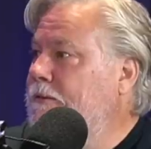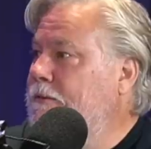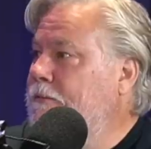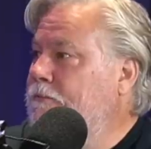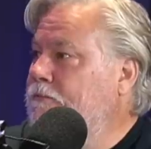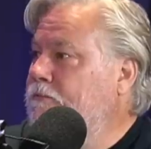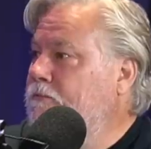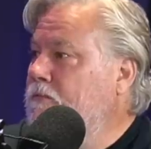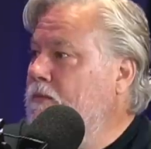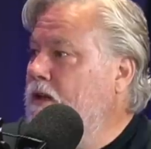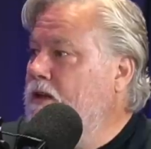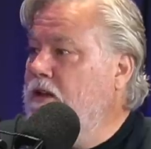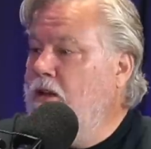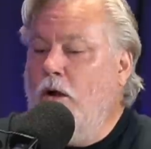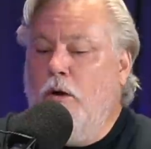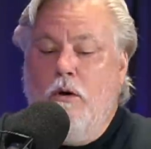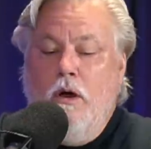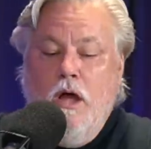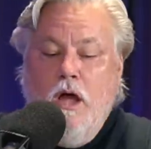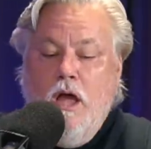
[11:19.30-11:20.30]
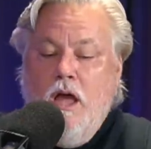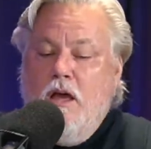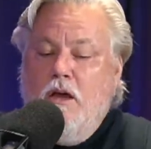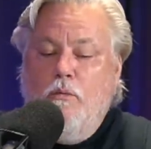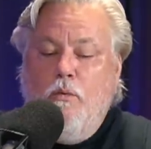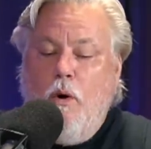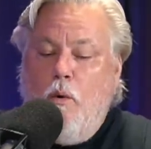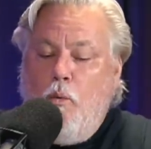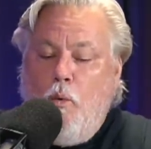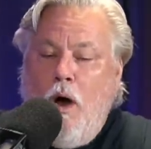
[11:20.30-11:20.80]
Yep. Do it.
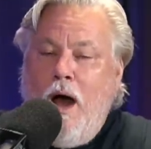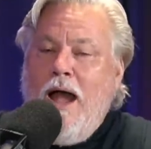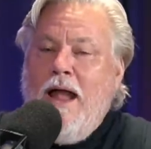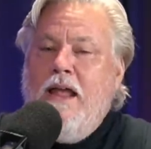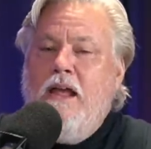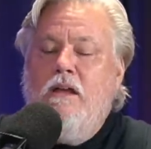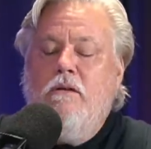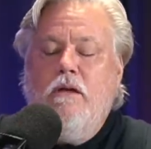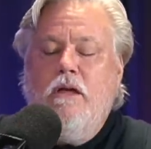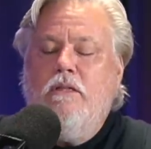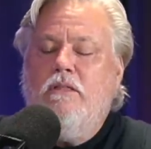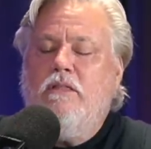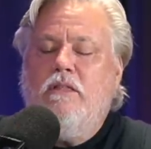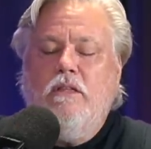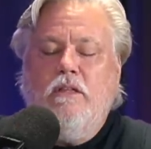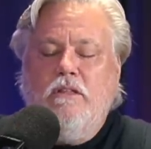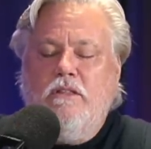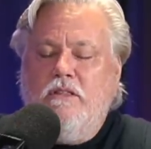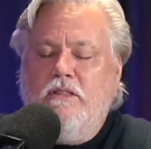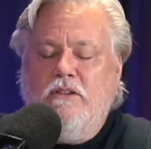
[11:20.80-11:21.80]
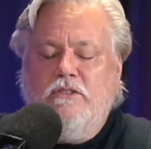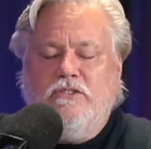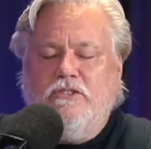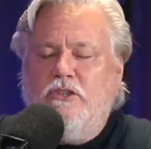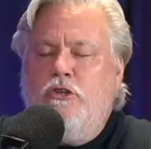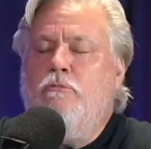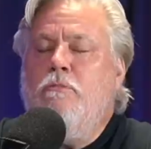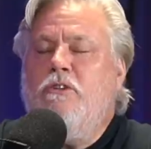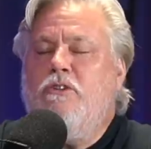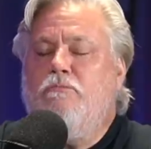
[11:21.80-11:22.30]
Why? There's
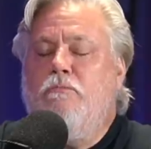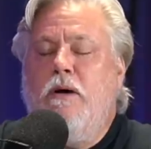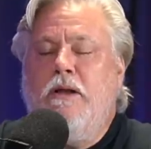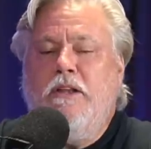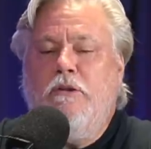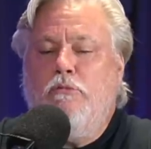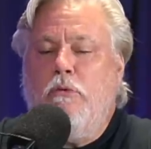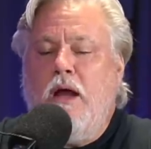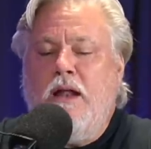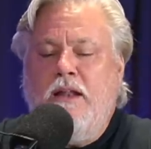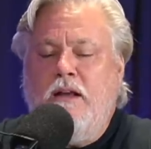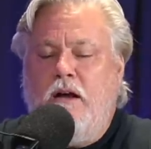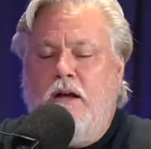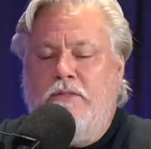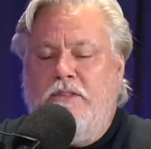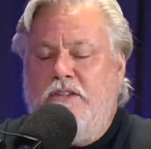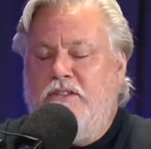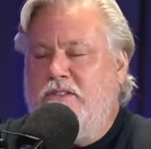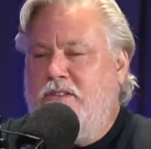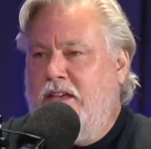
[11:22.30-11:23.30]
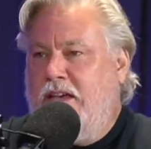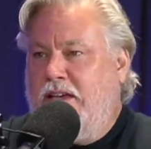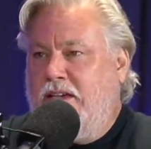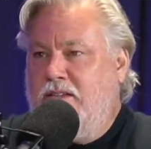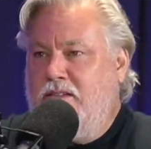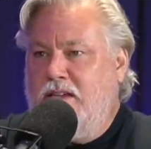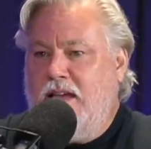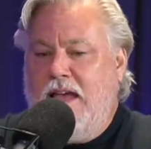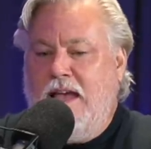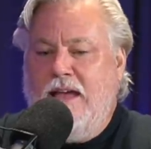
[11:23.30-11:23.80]
too much money riding on these
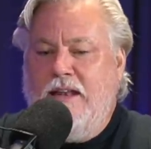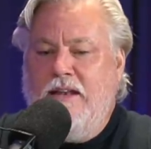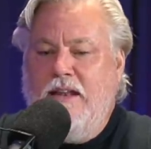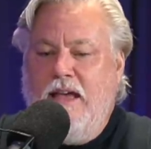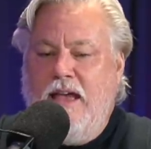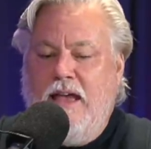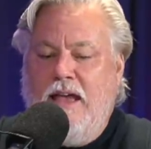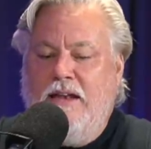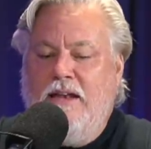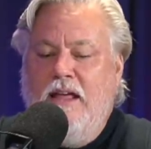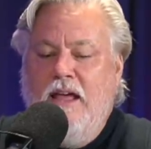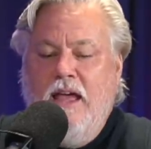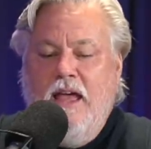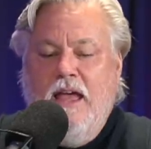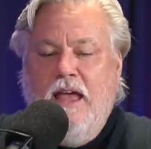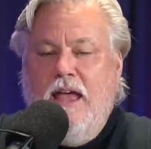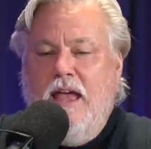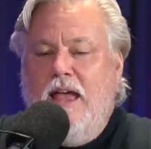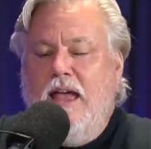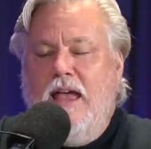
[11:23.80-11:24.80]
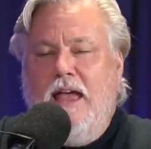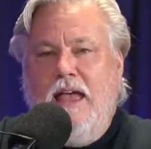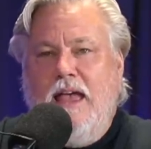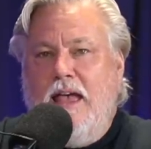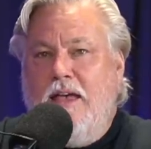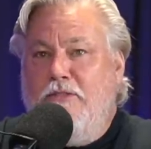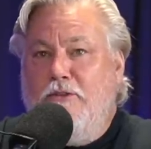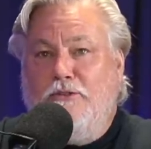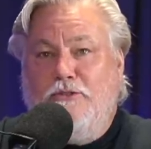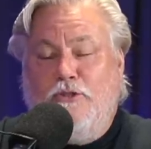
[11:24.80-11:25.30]
things, and
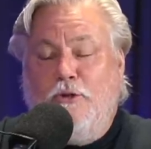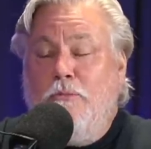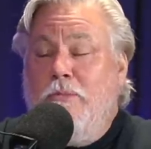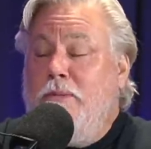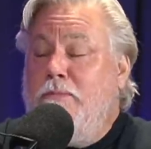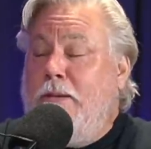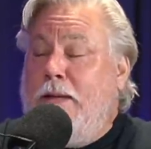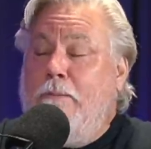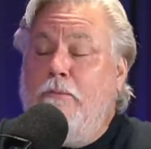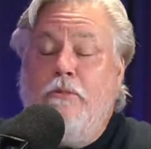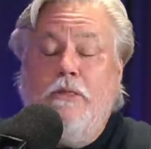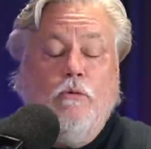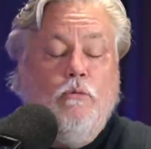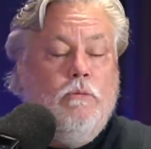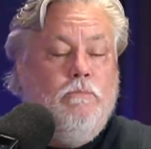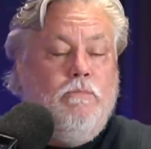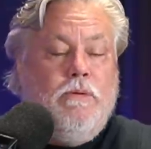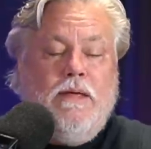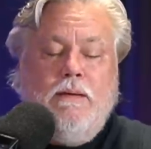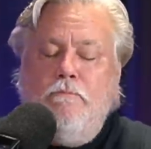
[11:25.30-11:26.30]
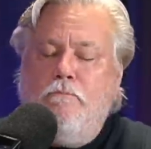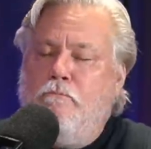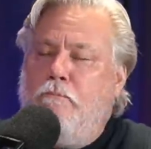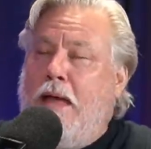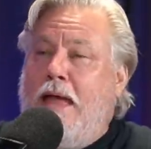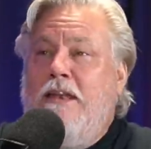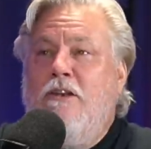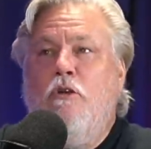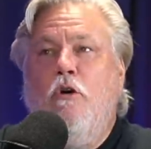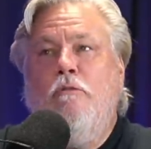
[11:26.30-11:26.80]
there's too many people that would be
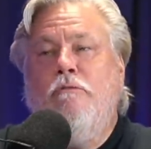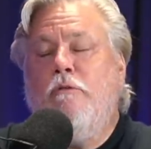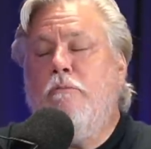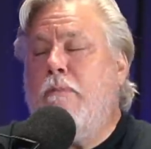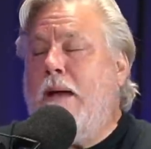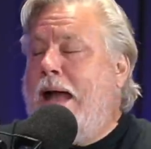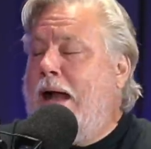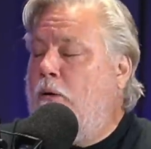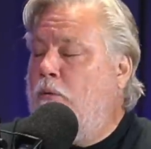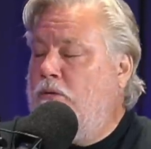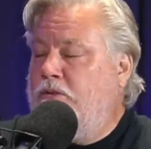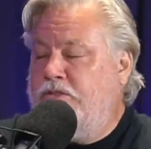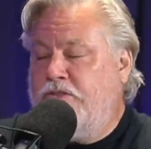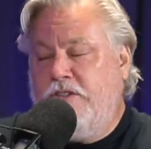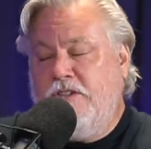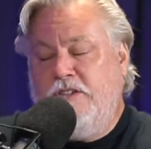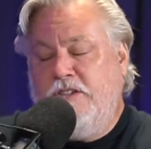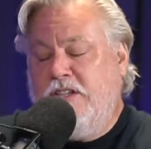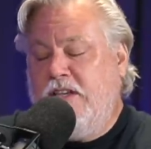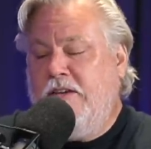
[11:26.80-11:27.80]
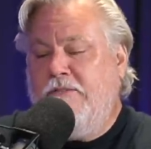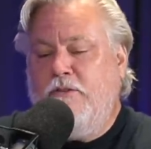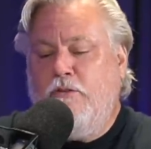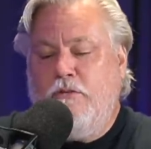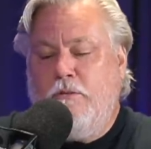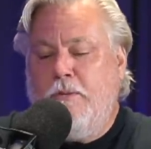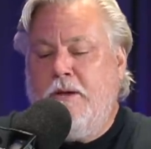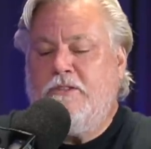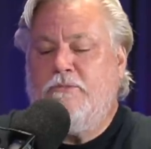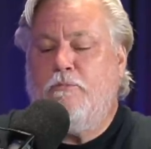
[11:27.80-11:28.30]
bend over backwards to give you
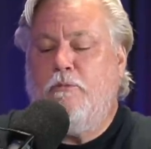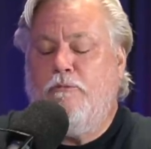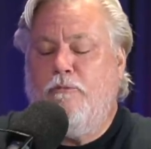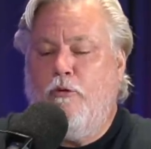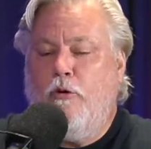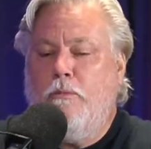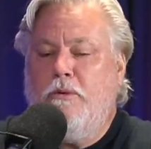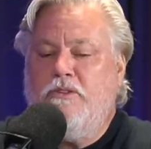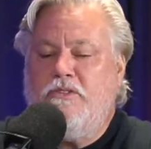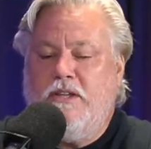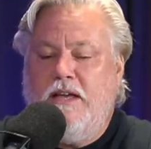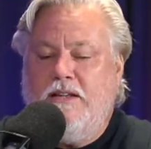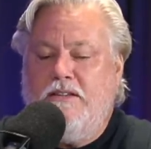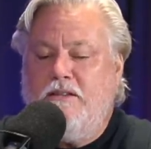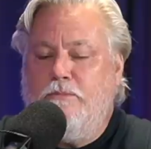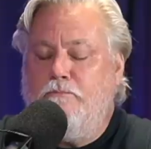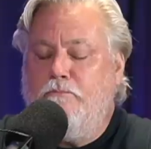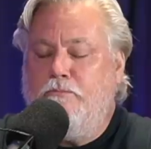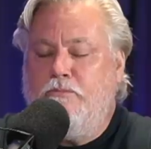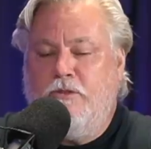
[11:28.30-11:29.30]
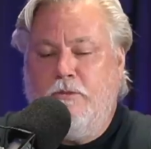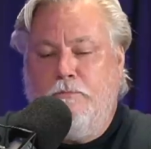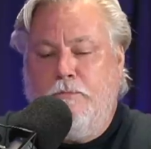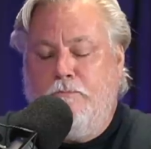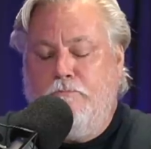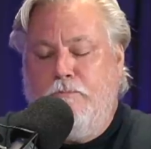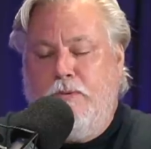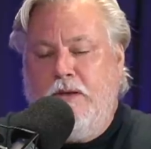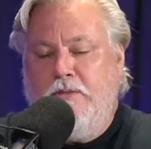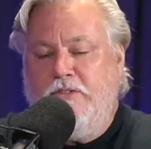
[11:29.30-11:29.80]
the best performance and to
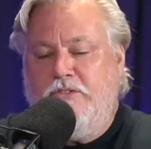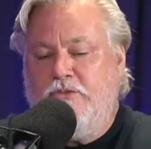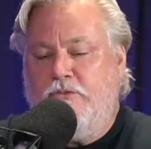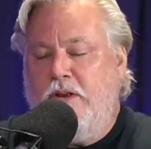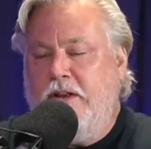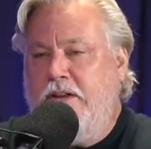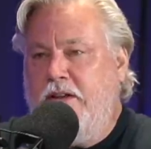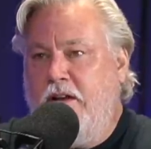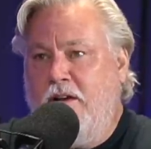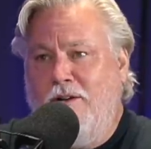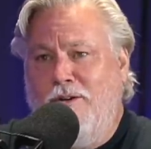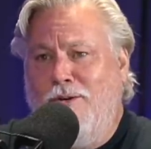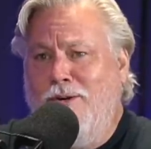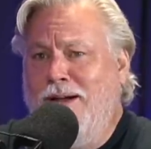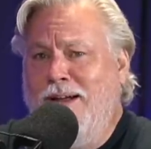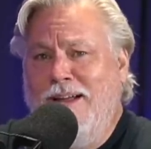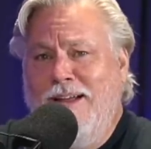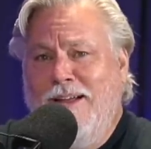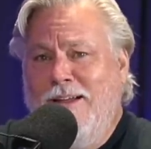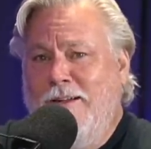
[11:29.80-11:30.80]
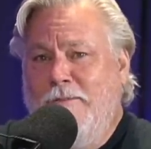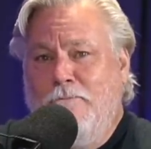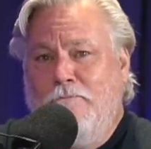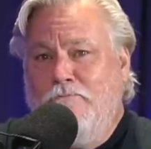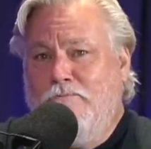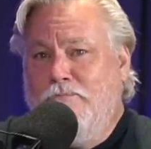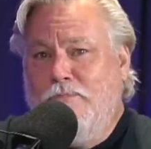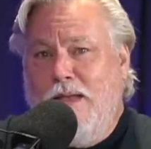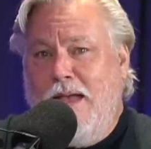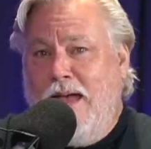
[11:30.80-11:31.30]
be on the straight and narrow,
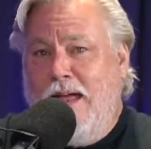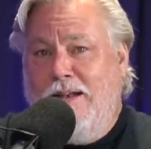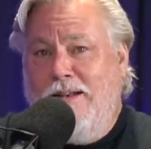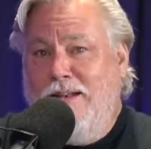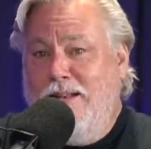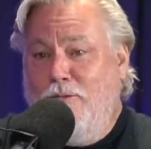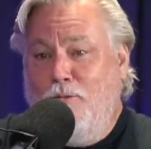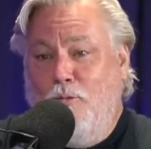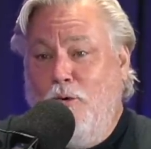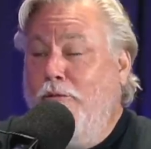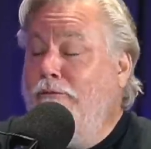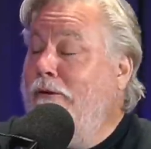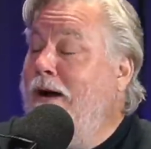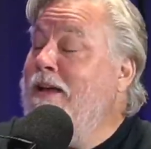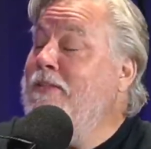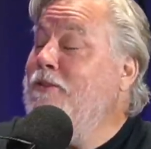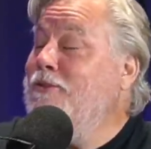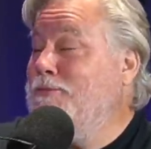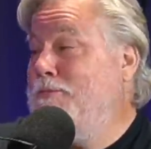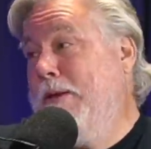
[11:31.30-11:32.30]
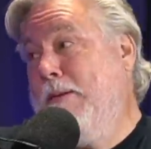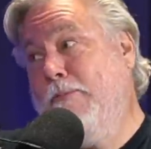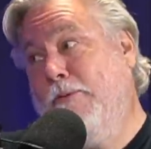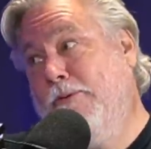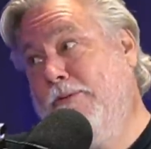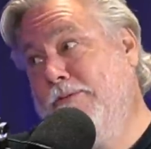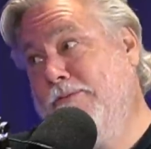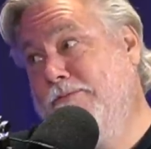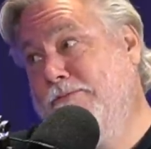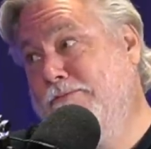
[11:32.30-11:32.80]
and we'll find those people.
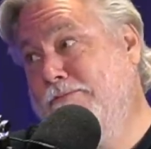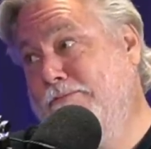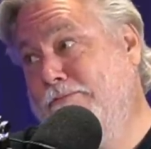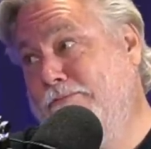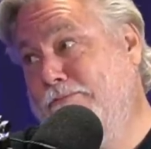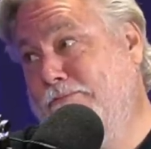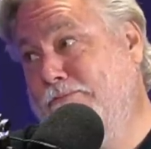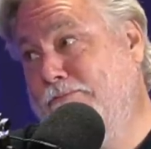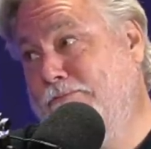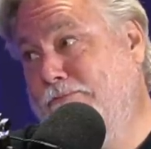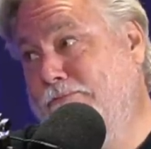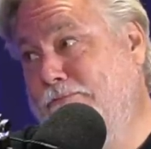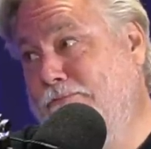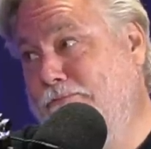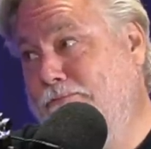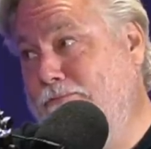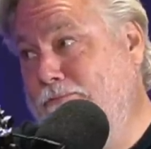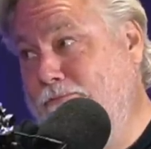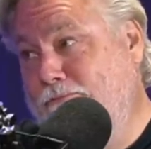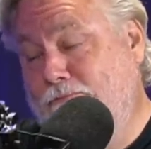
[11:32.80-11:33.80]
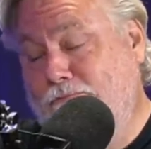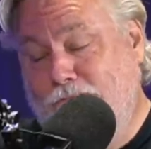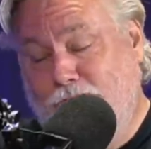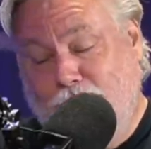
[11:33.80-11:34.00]
Chris, I